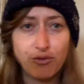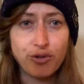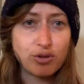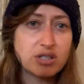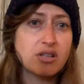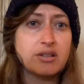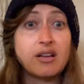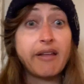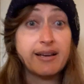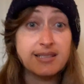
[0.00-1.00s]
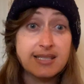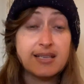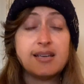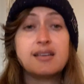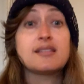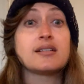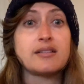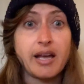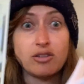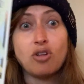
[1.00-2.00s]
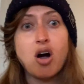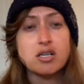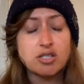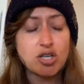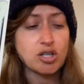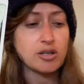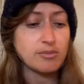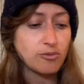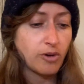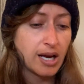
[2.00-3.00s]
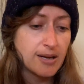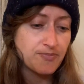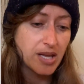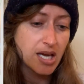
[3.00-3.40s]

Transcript: and focus on the legacy, the like long term, right?